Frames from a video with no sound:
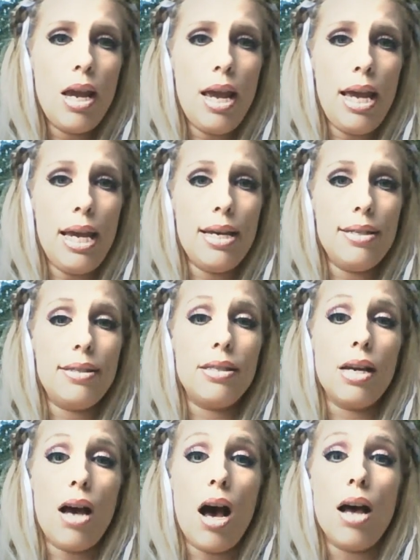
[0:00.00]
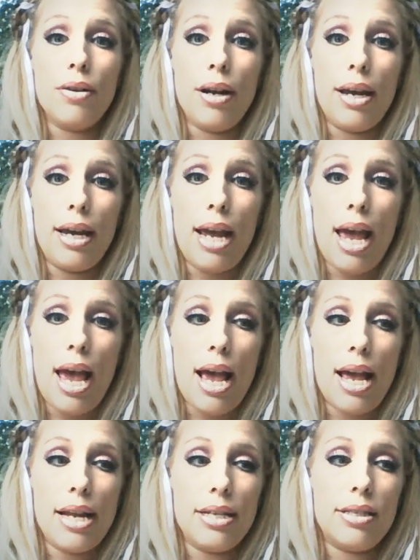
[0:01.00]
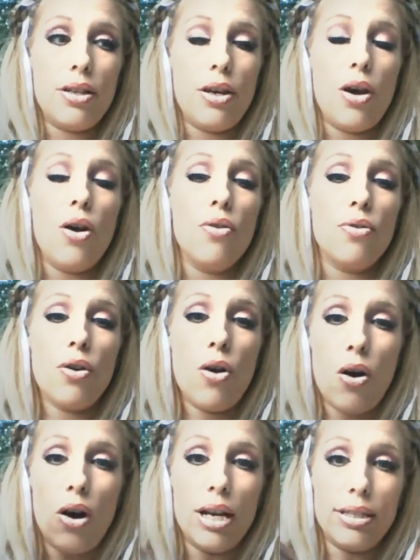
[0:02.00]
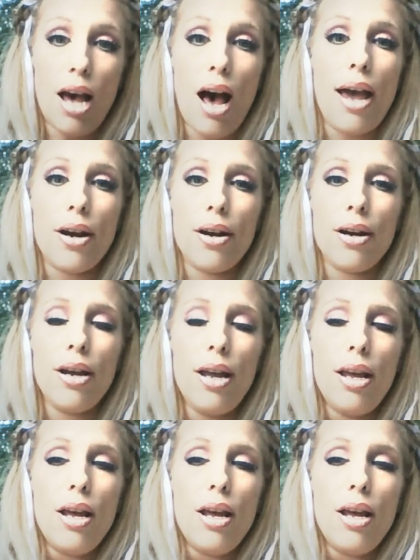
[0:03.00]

is the coloring and the overall attire.